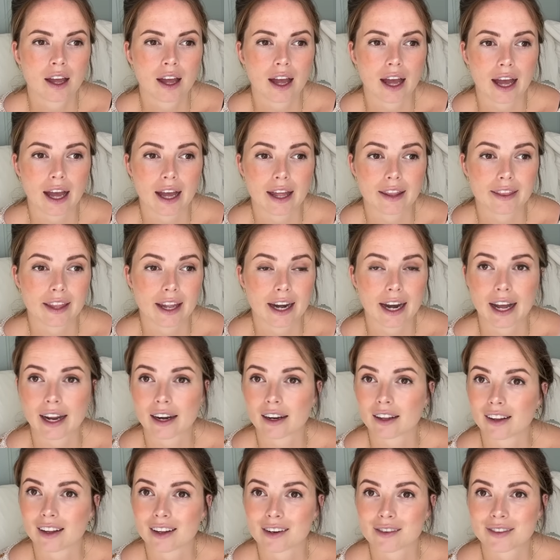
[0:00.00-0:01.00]
and that had
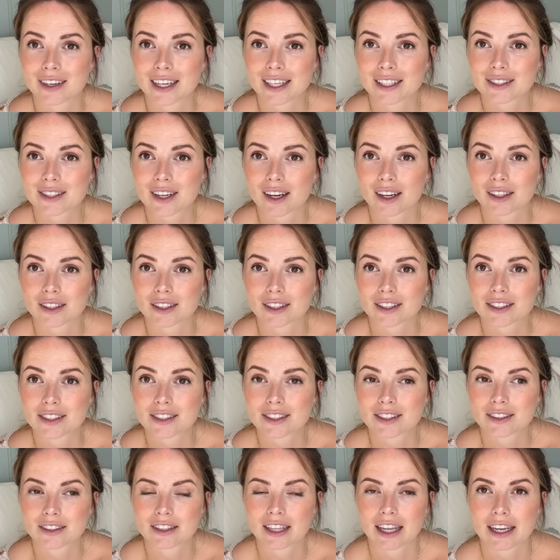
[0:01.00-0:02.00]
a lot of nice
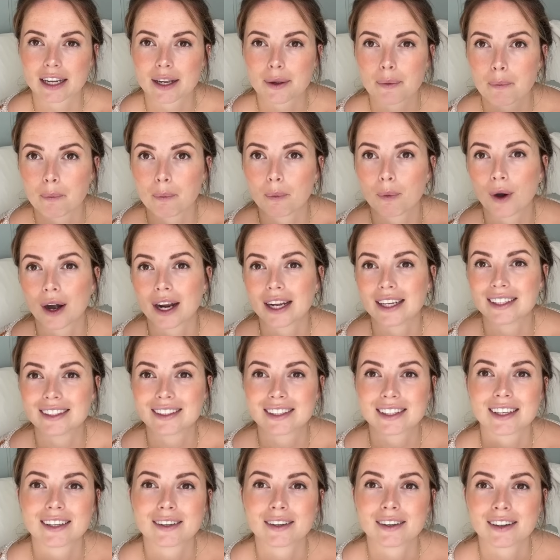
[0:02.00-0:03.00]
colors, like
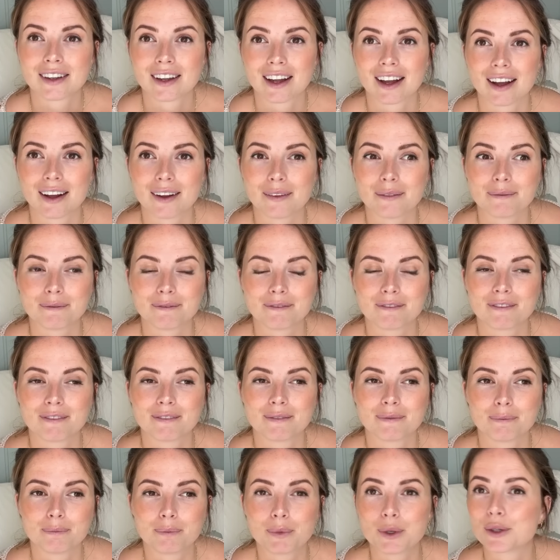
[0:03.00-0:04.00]
bright,
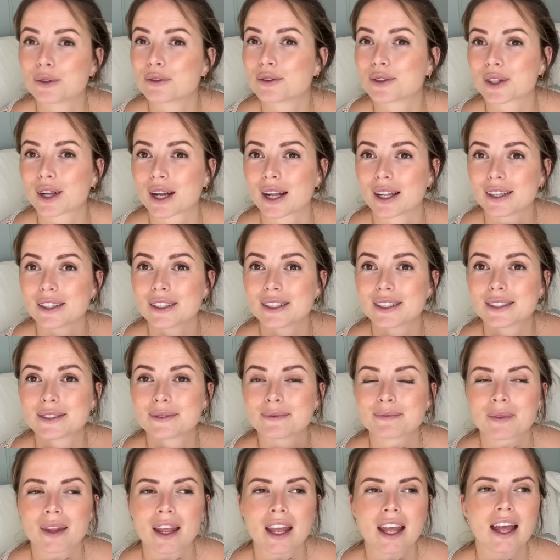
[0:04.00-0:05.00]
beautiful colors.
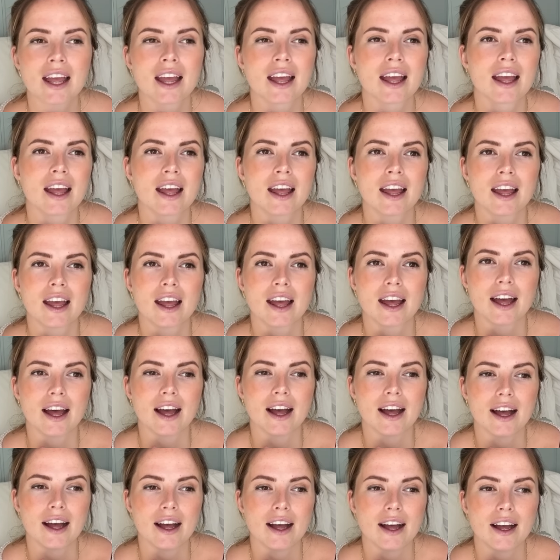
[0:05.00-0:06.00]

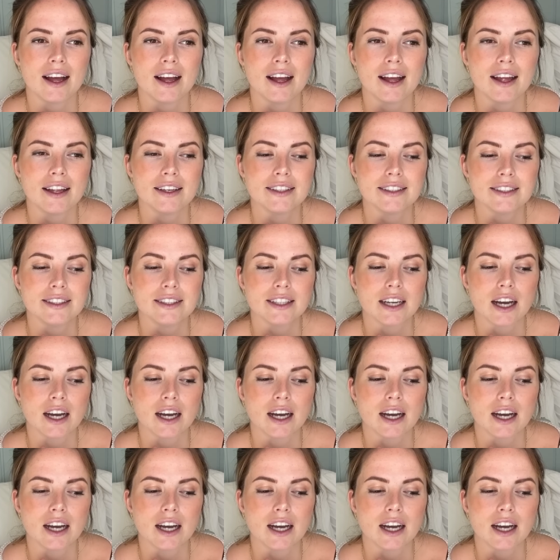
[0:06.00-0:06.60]
And